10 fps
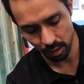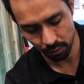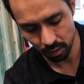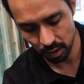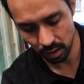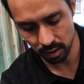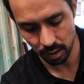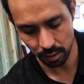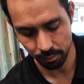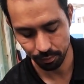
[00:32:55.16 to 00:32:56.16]
different things
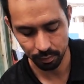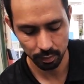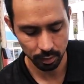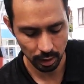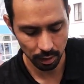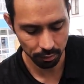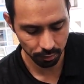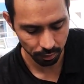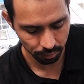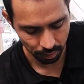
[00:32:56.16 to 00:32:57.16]
that I've
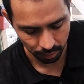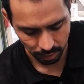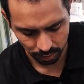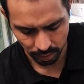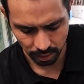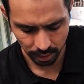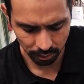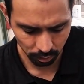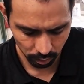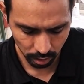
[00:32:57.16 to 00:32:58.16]
found out that not
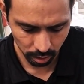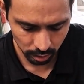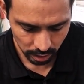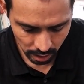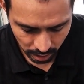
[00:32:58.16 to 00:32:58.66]
everyone knows.